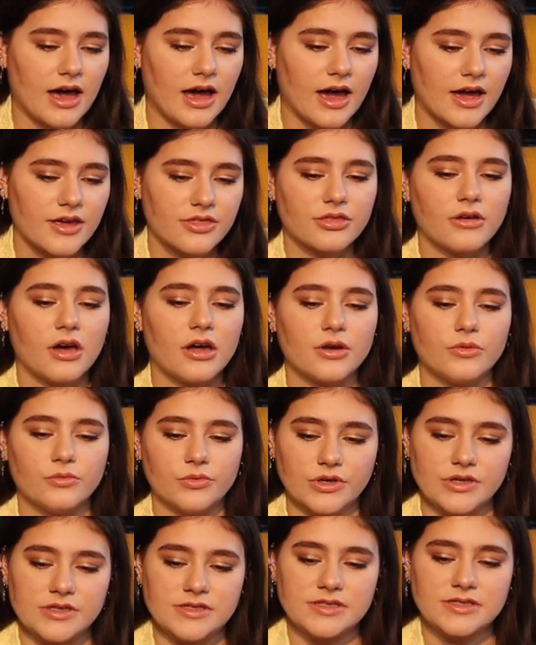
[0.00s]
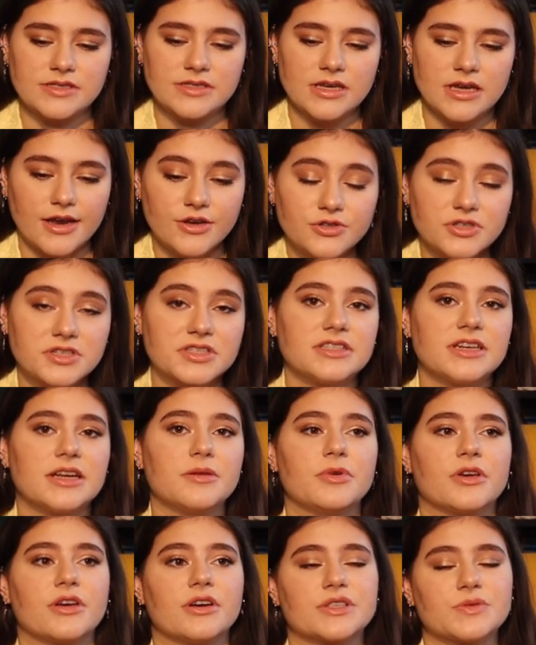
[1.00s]
I thought it was
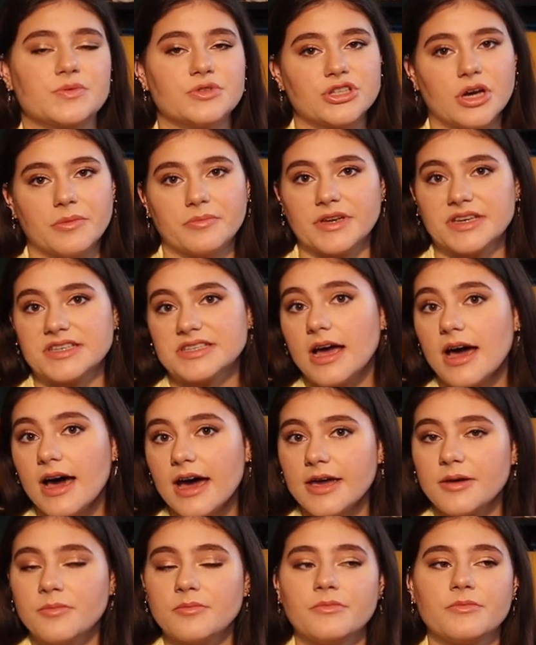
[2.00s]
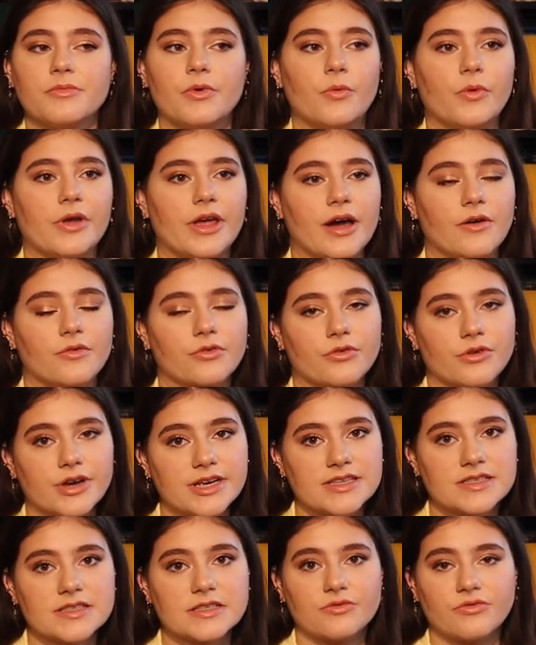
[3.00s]
interesting because we jump in time, we have
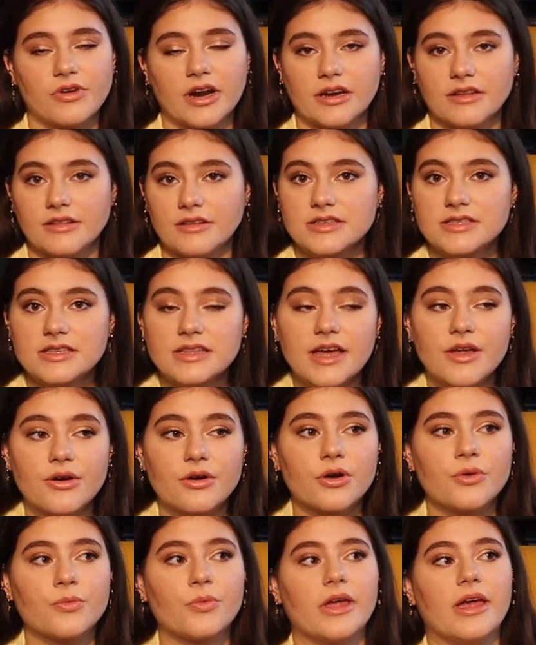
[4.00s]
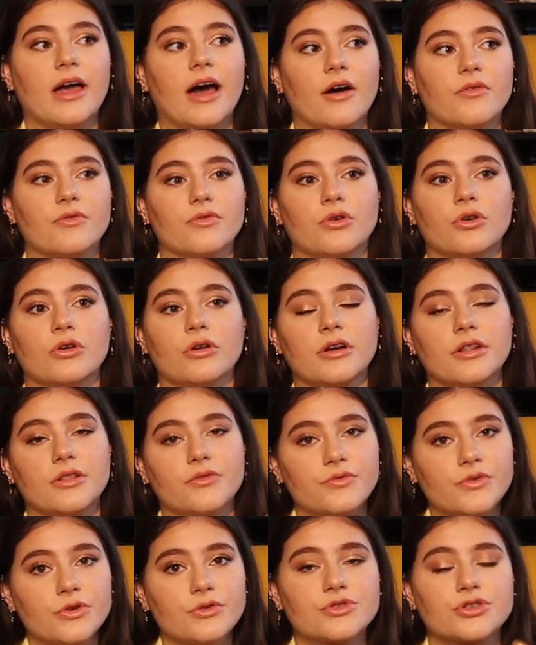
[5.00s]
Grace writing this letter, we have her in
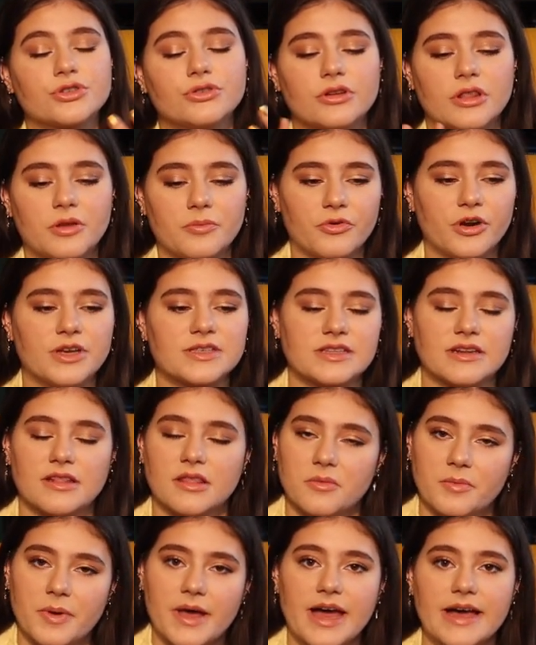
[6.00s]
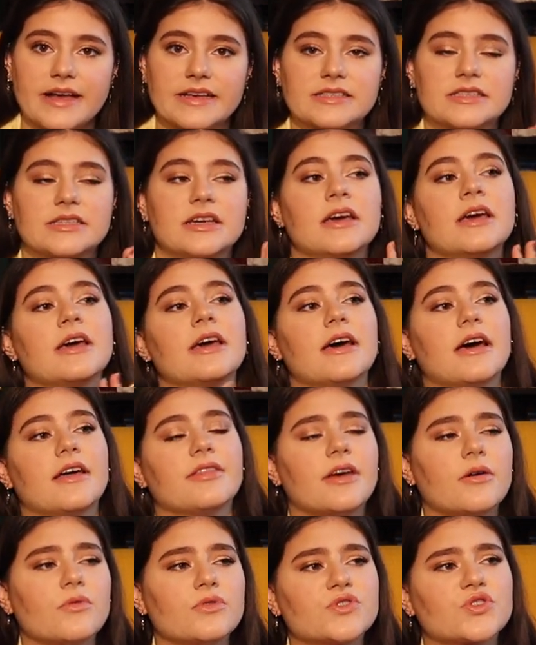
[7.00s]
the future, in the present, in the past,
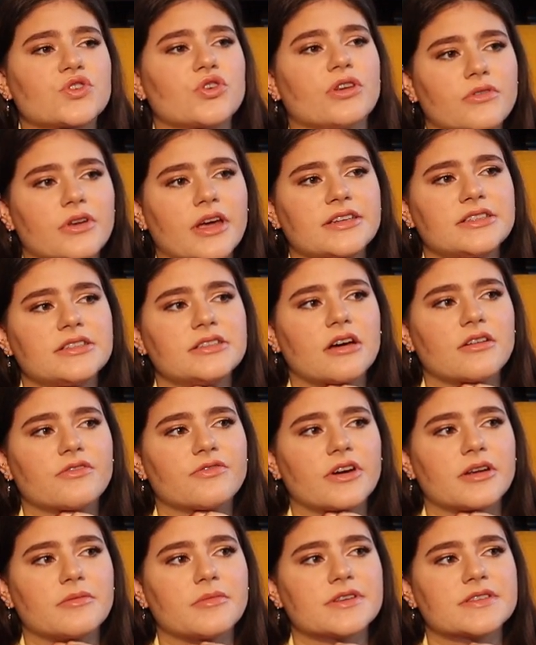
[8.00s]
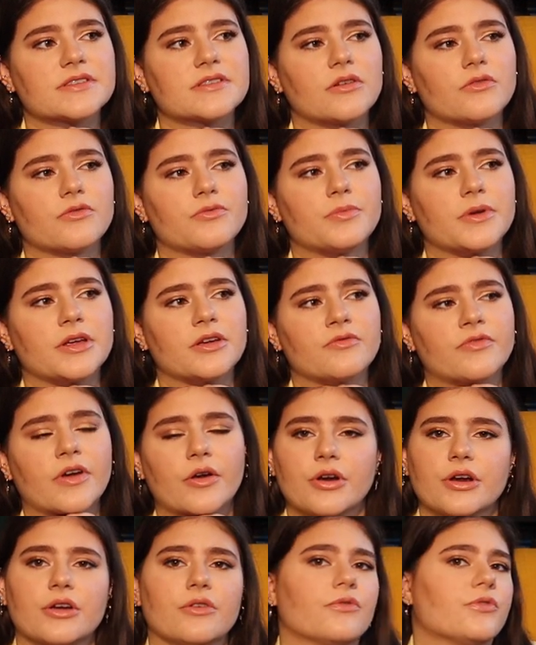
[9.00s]
and that was good. I did not find myself being
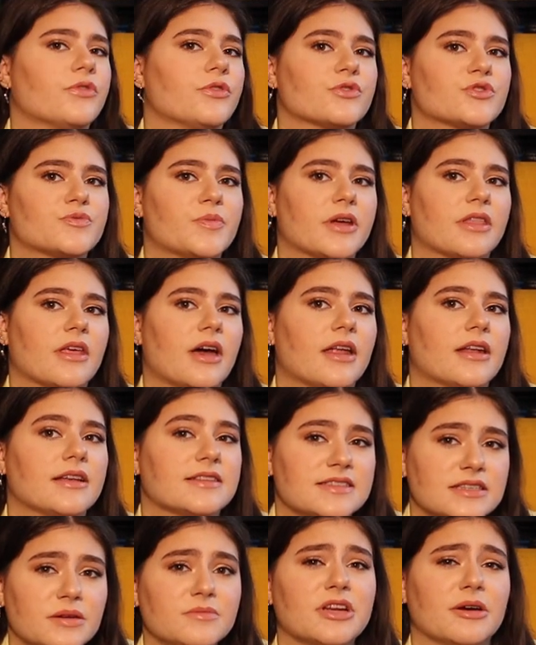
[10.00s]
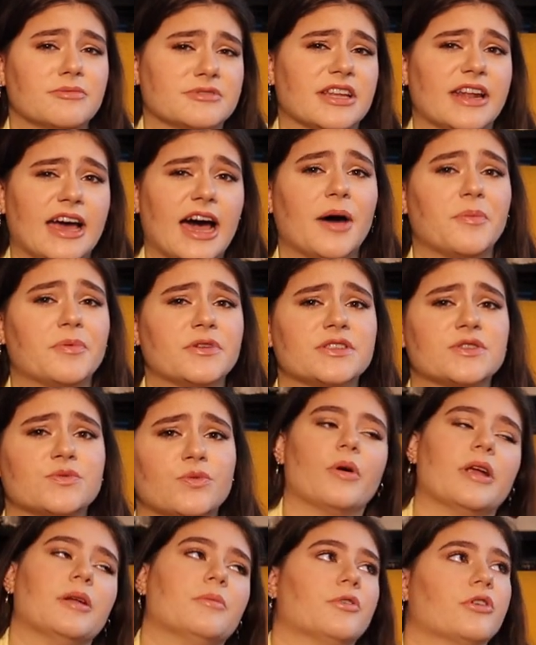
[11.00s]
very confused by that, and sometimes it happens
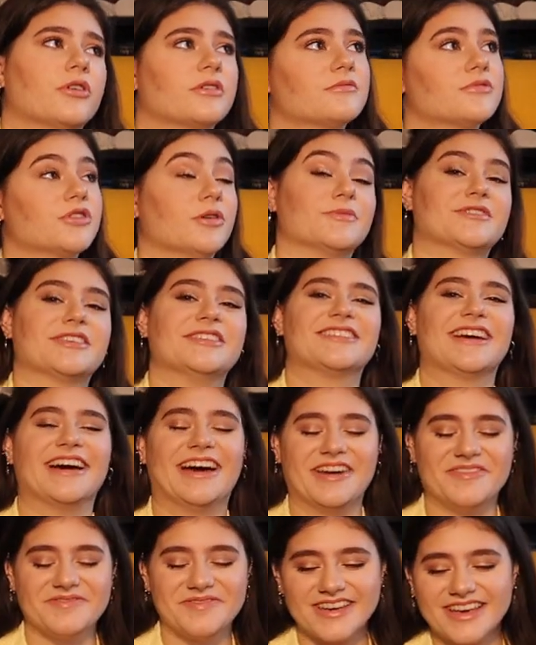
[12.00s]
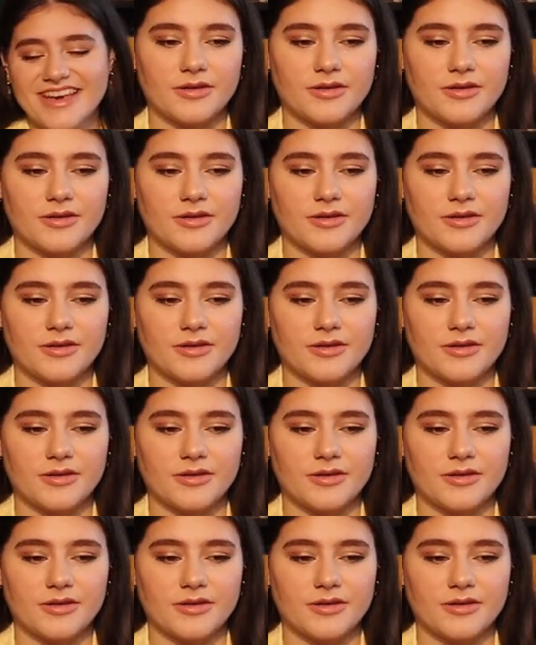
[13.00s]
when a book jumps in time,